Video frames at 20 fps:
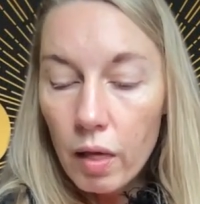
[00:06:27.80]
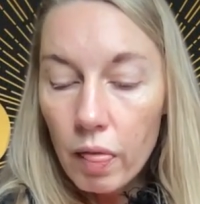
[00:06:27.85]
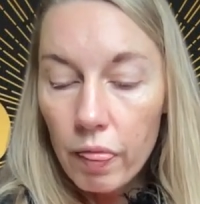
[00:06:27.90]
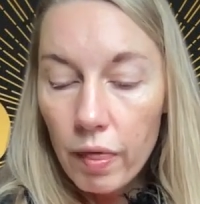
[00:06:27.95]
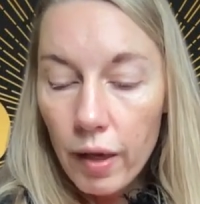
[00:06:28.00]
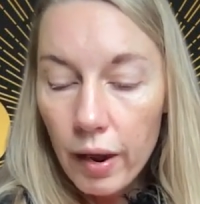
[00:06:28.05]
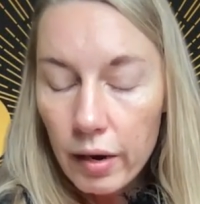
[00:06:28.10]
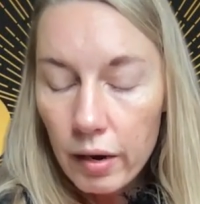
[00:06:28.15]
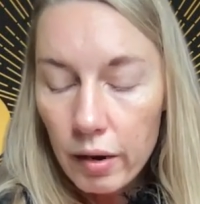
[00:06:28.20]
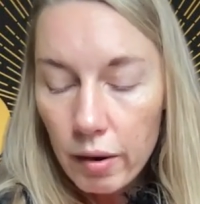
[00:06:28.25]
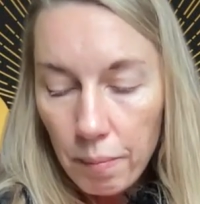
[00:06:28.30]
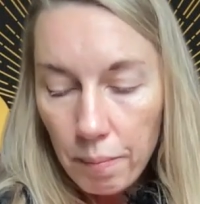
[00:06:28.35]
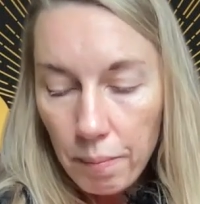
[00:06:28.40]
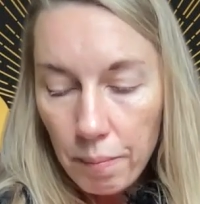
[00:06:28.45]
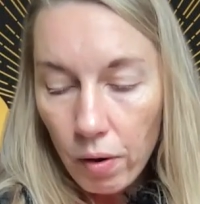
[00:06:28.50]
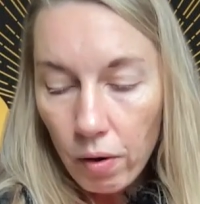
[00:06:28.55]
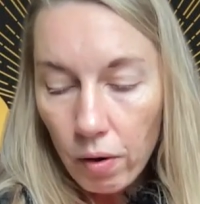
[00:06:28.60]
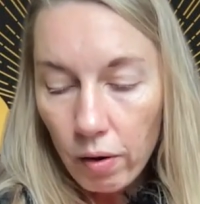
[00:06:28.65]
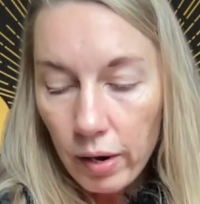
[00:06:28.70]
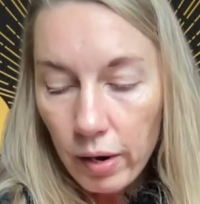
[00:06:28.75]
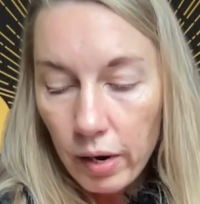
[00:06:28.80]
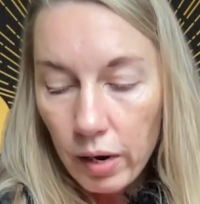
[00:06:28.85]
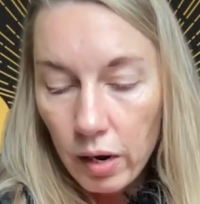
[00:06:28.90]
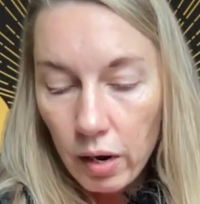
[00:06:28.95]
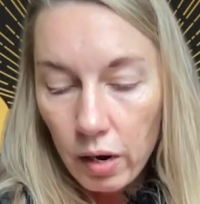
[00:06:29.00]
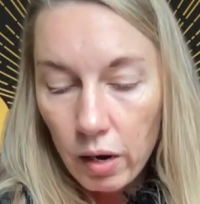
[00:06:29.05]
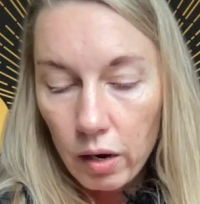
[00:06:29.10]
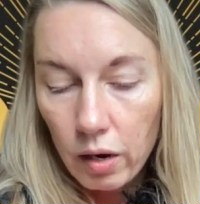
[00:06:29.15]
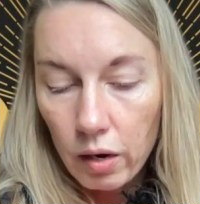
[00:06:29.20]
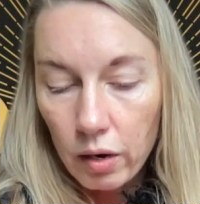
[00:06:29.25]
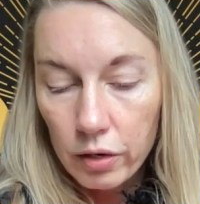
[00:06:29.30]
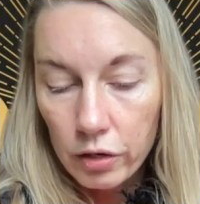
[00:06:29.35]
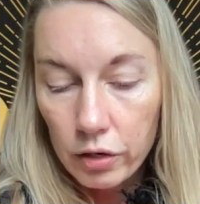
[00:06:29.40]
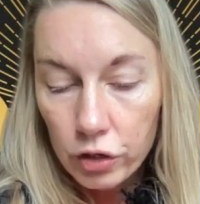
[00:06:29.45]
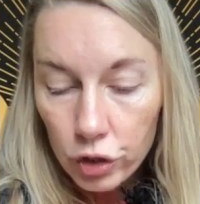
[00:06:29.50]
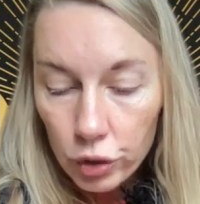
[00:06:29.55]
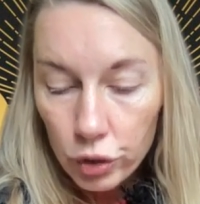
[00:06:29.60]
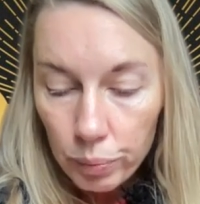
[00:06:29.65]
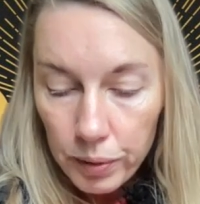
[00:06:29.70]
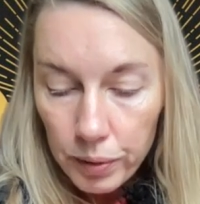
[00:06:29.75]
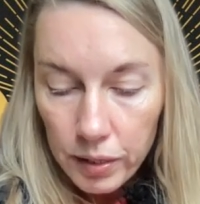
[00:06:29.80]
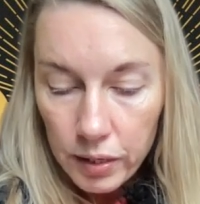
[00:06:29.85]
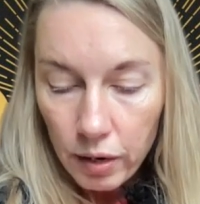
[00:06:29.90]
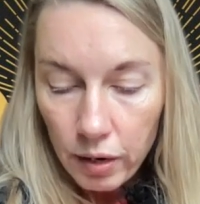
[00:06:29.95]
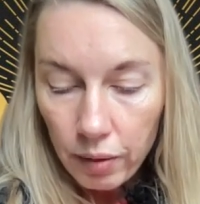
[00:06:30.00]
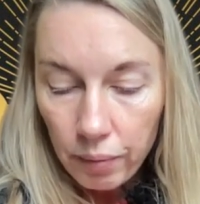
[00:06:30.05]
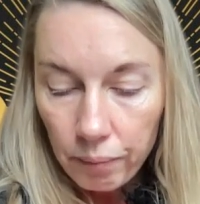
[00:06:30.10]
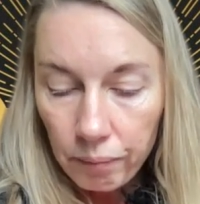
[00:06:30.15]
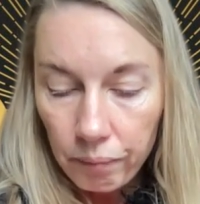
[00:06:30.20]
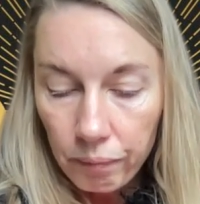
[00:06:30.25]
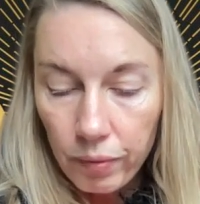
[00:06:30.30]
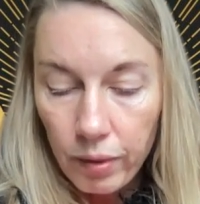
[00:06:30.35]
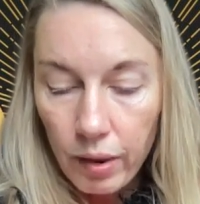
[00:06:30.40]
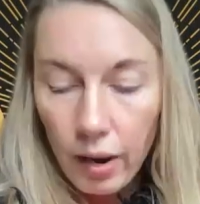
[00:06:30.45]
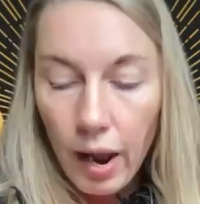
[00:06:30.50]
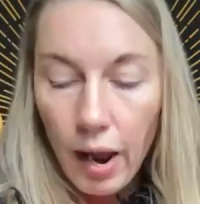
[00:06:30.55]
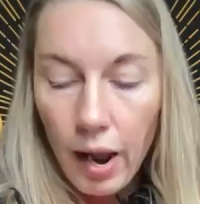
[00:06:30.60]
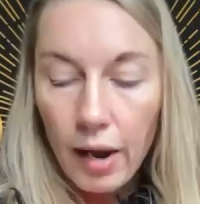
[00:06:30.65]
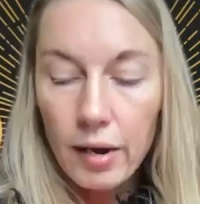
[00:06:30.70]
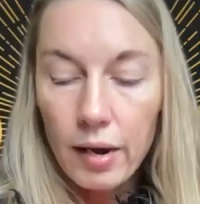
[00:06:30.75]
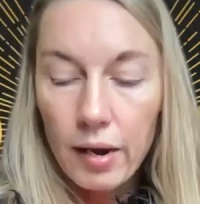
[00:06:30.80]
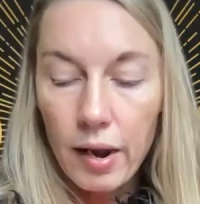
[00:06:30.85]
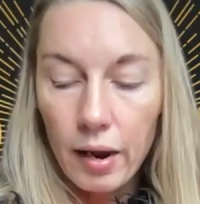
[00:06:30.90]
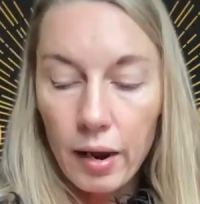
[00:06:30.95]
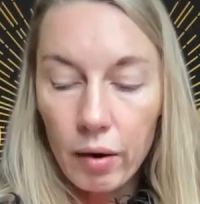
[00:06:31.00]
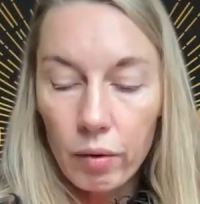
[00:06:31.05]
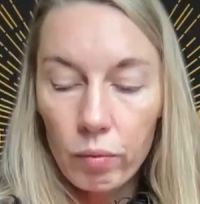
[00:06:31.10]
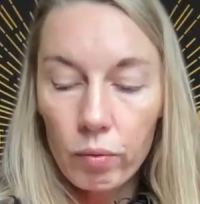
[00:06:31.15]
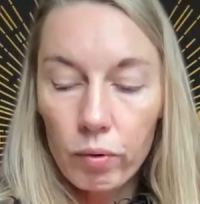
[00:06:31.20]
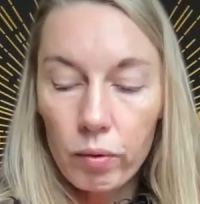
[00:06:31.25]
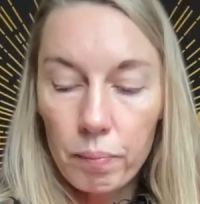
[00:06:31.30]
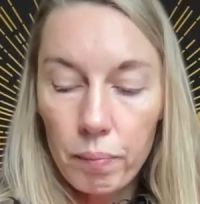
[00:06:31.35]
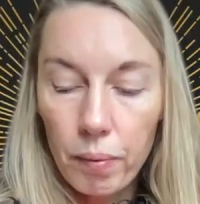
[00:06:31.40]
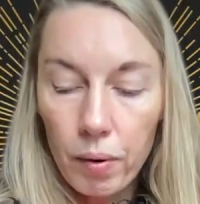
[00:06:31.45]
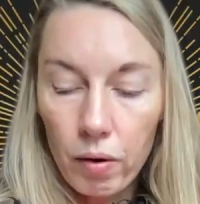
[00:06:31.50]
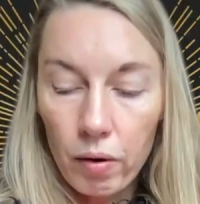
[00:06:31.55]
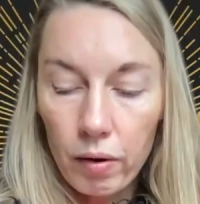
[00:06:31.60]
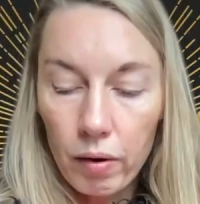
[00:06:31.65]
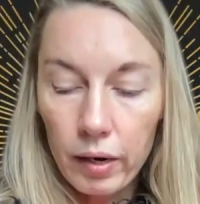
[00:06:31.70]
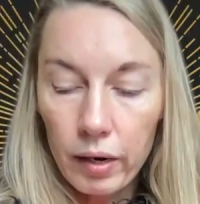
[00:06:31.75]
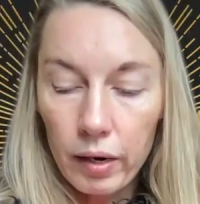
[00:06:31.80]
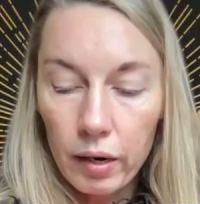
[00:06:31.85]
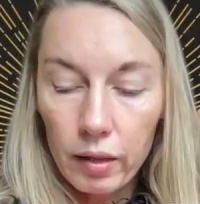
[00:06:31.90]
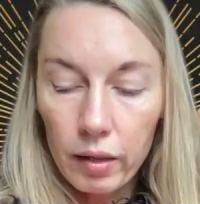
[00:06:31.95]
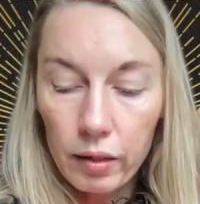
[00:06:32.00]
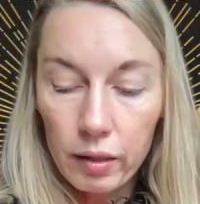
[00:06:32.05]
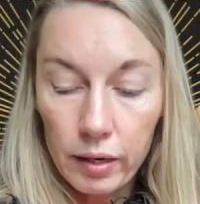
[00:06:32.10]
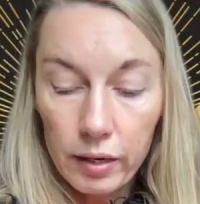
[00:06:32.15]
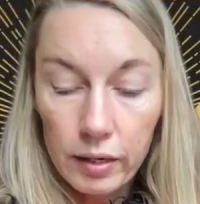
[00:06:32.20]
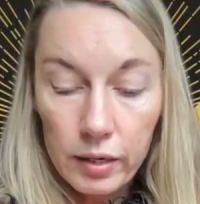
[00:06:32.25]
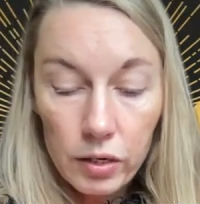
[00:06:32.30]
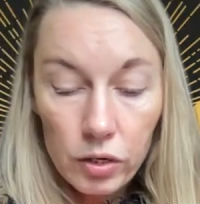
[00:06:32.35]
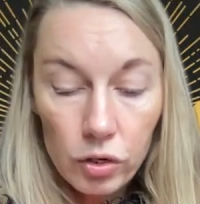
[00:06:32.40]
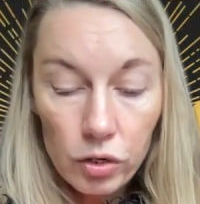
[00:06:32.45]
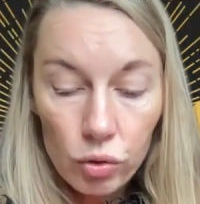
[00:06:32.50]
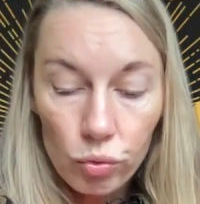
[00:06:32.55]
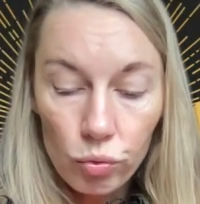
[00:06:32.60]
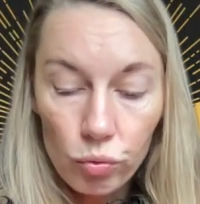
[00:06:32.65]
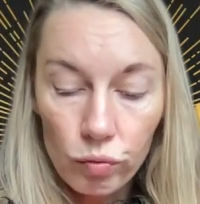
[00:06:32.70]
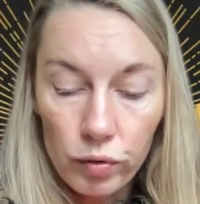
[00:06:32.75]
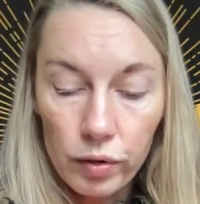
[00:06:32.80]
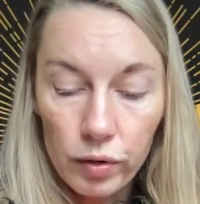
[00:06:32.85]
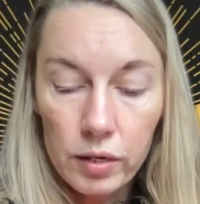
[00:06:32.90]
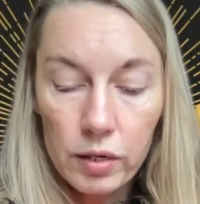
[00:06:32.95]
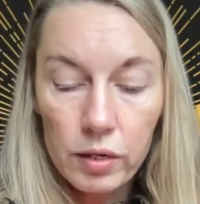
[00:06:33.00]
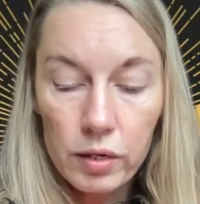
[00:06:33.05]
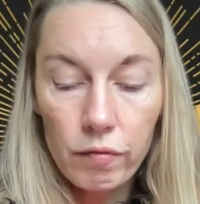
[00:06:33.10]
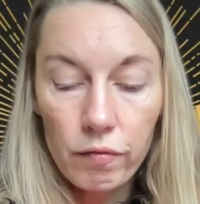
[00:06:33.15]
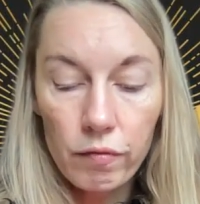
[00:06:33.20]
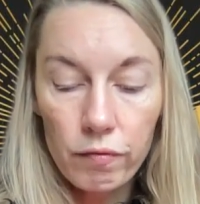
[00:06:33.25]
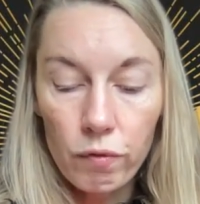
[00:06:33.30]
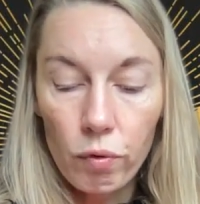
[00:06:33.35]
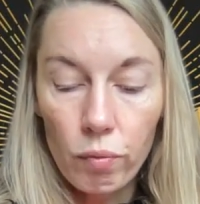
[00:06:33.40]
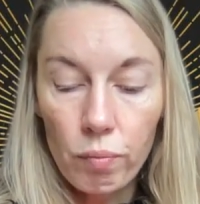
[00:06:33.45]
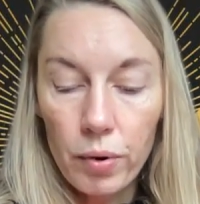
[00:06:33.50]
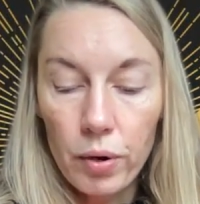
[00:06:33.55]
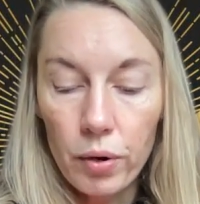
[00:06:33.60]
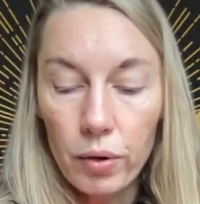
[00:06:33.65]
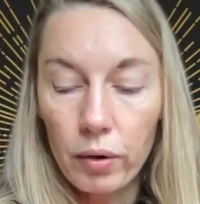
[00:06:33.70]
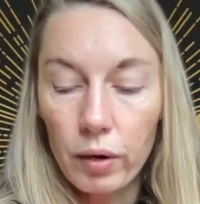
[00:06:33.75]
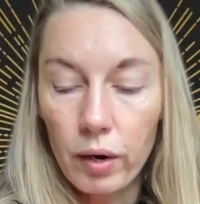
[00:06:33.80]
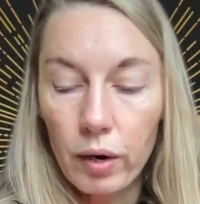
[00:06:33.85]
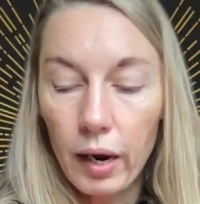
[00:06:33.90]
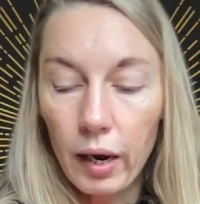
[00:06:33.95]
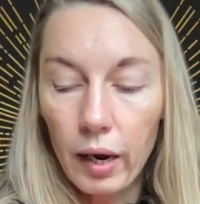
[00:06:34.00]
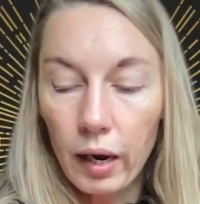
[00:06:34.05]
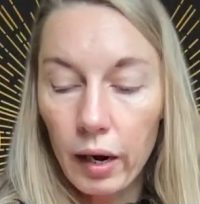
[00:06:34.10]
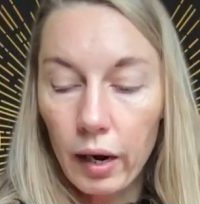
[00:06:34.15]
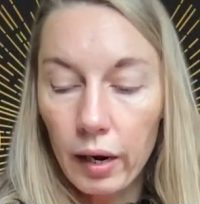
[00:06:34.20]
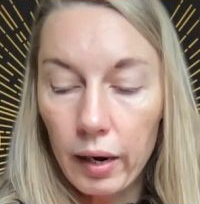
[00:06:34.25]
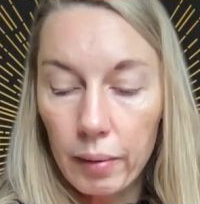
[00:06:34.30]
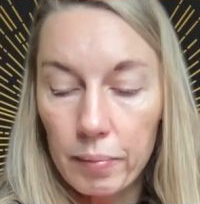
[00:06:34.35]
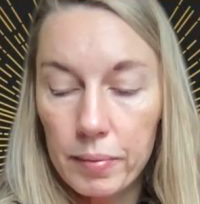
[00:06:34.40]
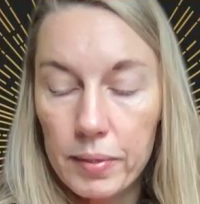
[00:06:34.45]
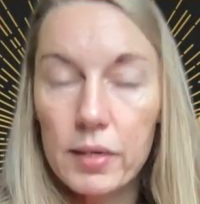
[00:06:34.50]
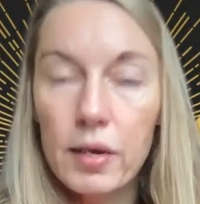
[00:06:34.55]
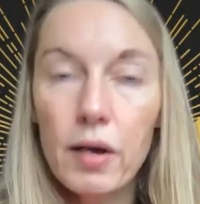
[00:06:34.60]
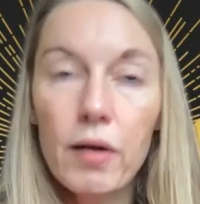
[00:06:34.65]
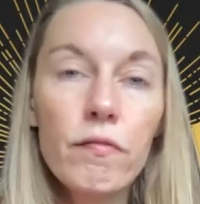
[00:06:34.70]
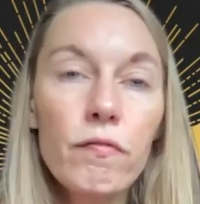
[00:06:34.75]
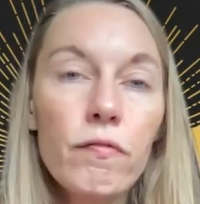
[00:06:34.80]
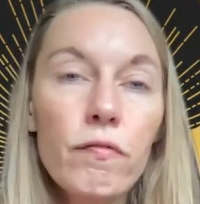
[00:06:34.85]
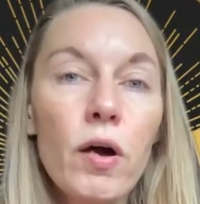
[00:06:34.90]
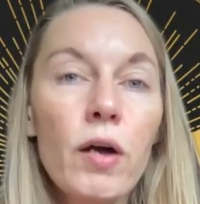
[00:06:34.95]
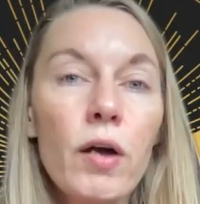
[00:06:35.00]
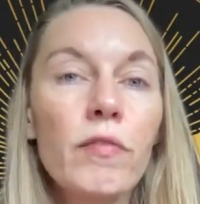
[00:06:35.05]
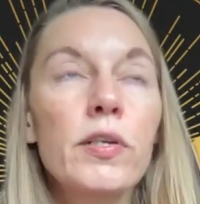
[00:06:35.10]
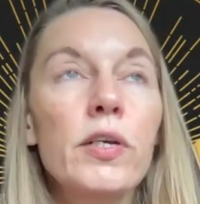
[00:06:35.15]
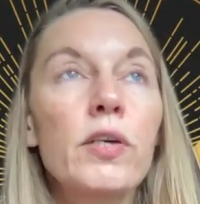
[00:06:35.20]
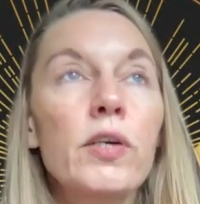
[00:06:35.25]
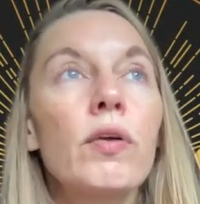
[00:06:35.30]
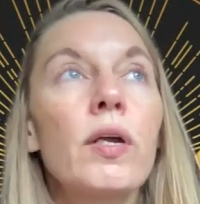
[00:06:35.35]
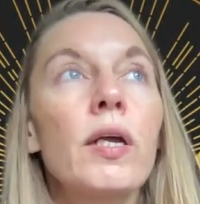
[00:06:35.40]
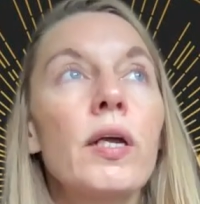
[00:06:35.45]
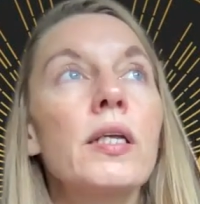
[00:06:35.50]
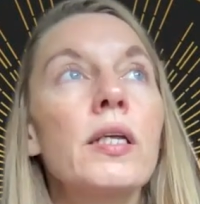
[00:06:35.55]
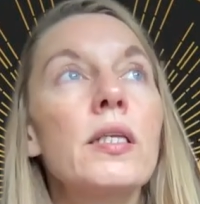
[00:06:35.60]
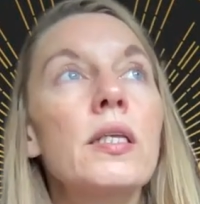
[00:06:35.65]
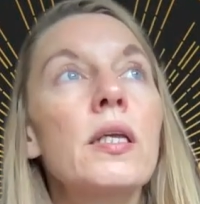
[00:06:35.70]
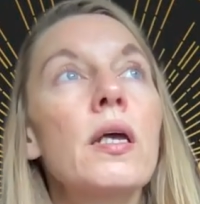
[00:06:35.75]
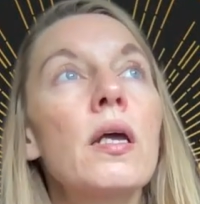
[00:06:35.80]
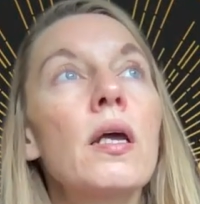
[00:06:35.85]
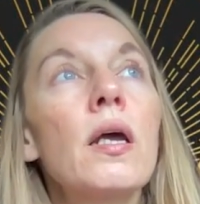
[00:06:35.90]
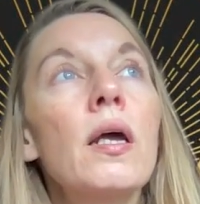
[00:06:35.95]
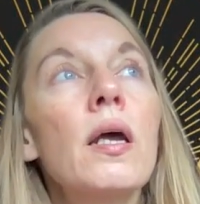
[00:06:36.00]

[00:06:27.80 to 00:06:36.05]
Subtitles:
then by Jupiter, and now by this Taurus full moon eclipse at 5 degrees.